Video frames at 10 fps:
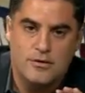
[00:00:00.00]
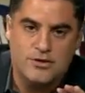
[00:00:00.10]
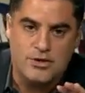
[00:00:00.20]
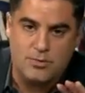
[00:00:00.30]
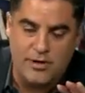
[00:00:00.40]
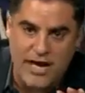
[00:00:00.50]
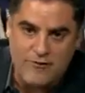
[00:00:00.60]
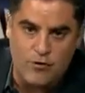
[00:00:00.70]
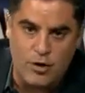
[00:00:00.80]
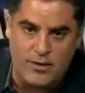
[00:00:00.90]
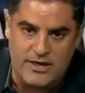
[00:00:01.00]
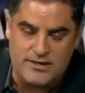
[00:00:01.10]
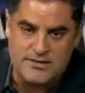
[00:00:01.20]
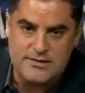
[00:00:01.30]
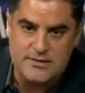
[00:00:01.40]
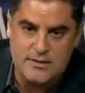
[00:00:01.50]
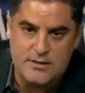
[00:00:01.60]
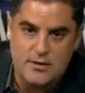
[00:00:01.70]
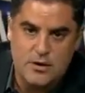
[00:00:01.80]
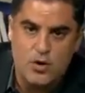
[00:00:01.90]
So the platform is,
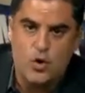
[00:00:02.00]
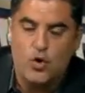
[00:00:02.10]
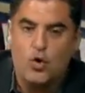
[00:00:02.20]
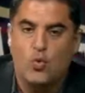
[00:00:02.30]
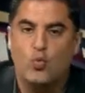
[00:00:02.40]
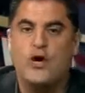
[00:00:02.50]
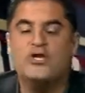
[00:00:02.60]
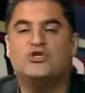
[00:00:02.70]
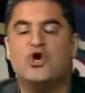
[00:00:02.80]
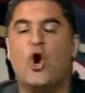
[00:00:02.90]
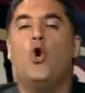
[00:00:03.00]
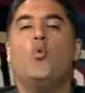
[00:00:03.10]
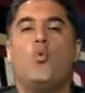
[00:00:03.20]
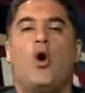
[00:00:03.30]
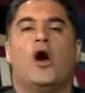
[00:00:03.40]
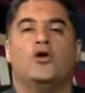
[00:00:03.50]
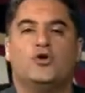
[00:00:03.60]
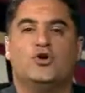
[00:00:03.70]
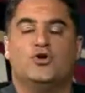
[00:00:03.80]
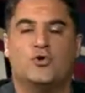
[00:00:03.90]
we don't want
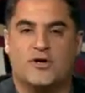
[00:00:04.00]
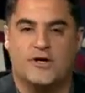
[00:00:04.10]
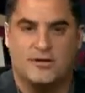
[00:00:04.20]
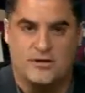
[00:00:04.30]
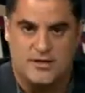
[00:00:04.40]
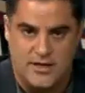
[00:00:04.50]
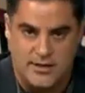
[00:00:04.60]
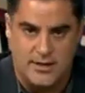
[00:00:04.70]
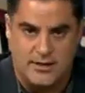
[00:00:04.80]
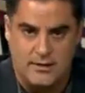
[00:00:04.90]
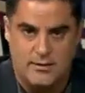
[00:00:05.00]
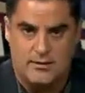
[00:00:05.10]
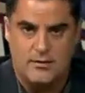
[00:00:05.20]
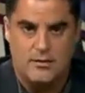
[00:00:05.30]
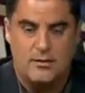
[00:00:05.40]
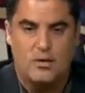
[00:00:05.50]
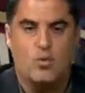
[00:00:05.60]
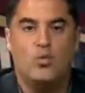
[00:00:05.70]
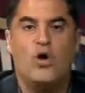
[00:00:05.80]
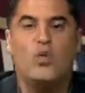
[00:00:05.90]
you to do critical thinking.
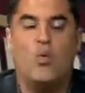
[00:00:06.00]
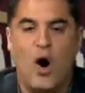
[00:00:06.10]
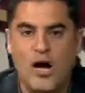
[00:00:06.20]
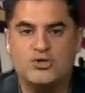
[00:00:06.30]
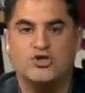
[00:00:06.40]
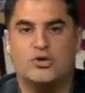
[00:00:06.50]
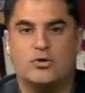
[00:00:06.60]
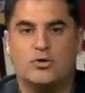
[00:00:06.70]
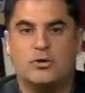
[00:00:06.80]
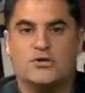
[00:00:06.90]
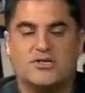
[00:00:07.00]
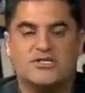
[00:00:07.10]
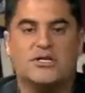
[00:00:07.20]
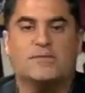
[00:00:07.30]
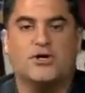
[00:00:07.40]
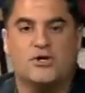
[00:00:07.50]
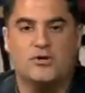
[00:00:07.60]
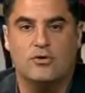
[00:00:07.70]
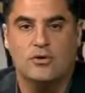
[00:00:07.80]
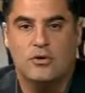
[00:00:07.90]
We want you to simply
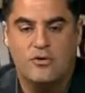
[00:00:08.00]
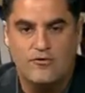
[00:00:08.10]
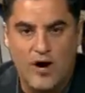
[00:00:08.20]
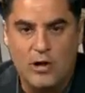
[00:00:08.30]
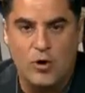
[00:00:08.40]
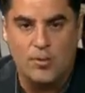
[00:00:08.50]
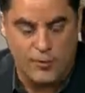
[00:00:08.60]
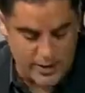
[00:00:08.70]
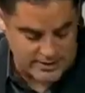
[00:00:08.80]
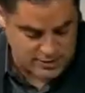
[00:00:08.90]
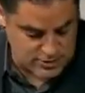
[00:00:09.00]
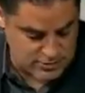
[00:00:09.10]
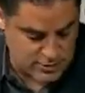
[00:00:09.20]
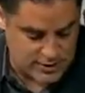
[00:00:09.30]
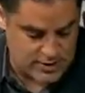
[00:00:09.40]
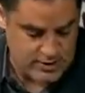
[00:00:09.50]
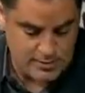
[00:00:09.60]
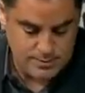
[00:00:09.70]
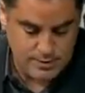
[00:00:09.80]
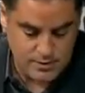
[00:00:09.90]
follow parental authority.
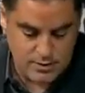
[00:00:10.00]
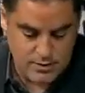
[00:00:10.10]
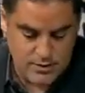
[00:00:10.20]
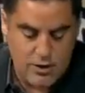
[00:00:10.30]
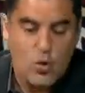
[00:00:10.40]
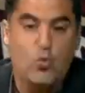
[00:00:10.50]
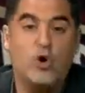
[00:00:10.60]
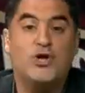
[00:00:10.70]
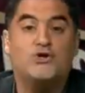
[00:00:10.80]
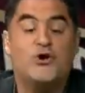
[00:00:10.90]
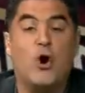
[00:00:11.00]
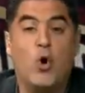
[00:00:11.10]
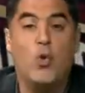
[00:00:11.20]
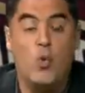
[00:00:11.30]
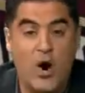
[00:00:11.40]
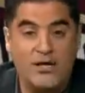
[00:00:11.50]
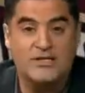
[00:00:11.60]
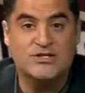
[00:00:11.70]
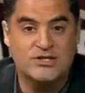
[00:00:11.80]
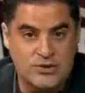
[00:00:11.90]
We don't want
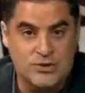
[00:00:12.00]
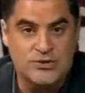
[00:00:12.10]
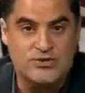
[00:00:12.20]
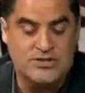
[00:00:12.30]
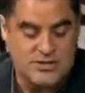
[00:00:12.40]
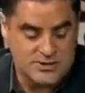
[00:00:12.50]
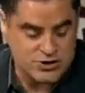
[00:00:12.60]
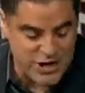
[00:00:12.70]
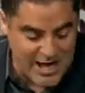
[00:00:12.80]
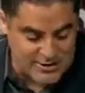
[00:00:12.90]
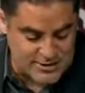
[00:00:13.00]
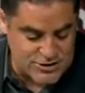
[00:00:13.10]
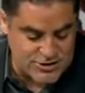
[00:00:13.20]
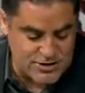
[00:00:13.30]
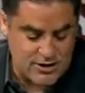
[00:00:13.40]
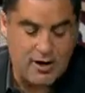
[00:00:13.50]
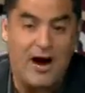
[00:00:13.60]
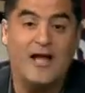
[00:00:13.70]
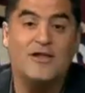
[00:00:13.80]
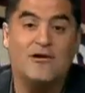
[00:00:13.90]
the students challenged
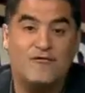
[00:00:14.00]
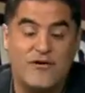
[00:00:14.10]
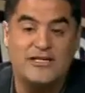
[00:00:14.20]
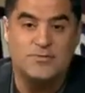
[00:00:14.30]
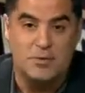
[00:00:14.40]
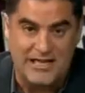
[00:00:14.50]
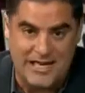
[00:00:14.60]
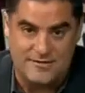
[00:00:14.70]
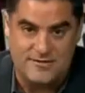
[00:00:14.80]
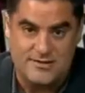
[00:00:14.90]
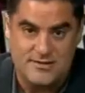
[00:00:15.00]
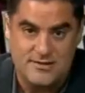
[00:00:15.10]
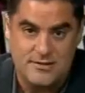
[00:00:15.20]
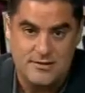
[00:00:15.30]
on their fixed beliefs.